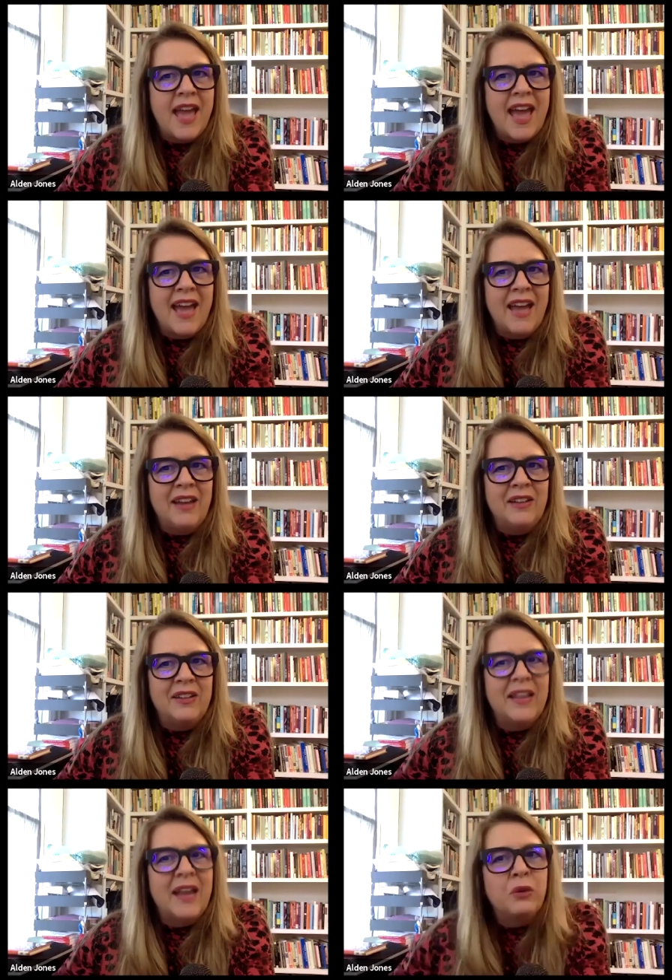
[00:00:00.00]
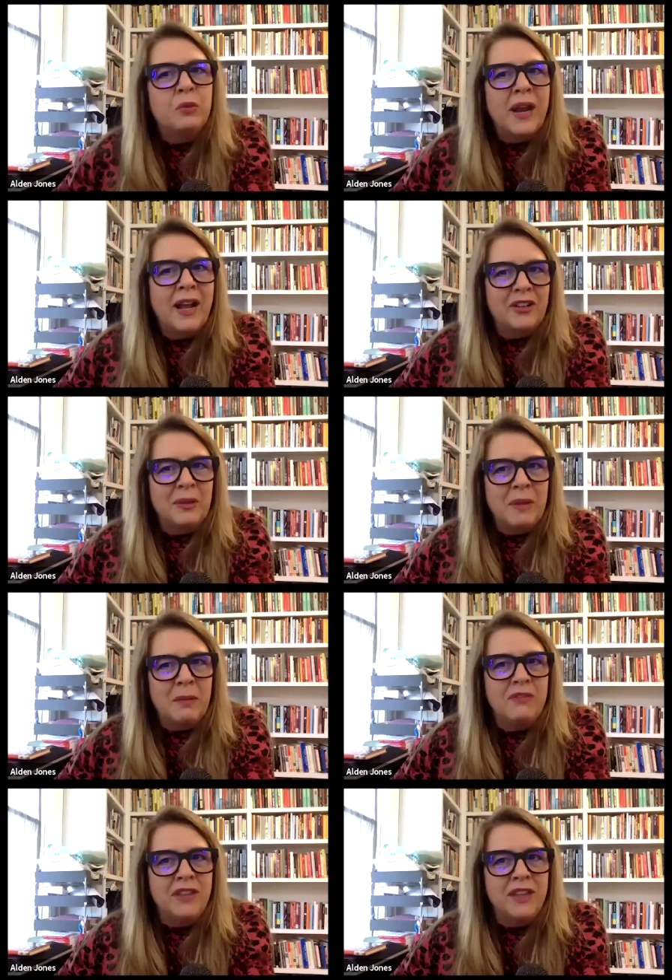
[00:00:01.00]
And that was what actually made
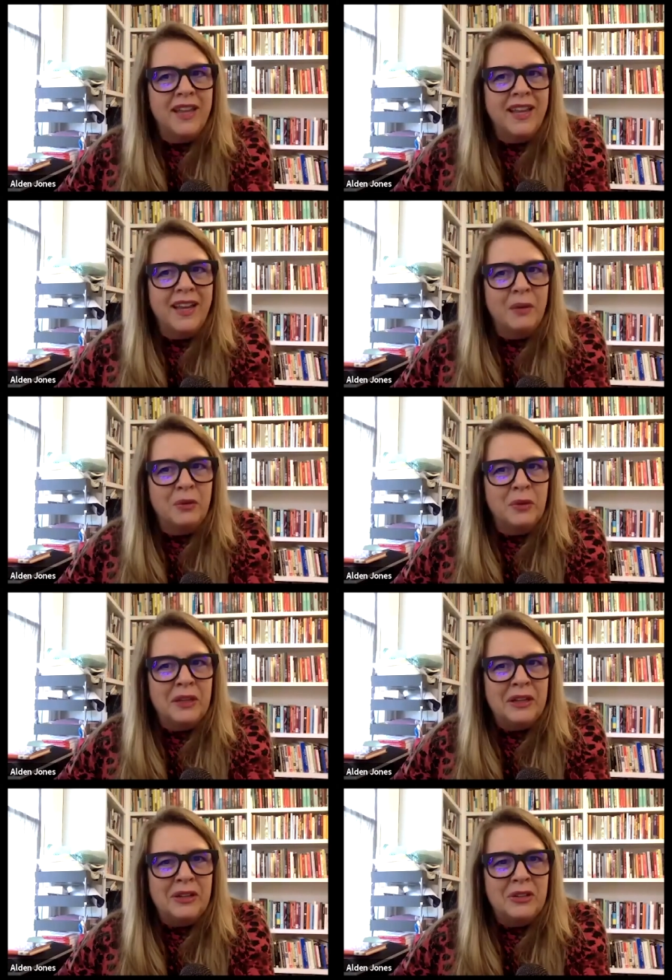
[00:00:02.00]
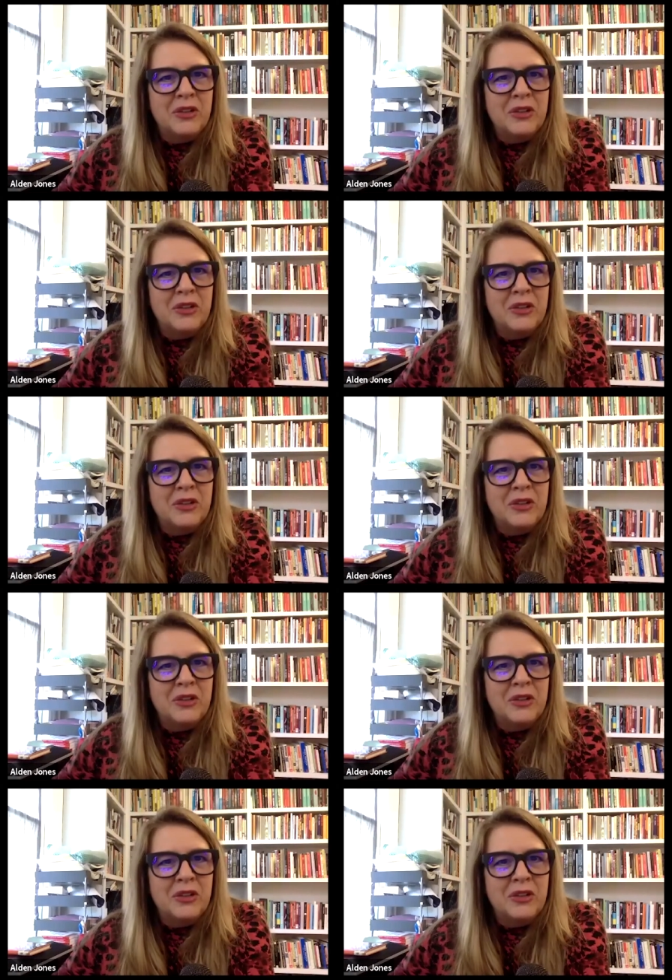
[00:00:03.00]
me feel like I was really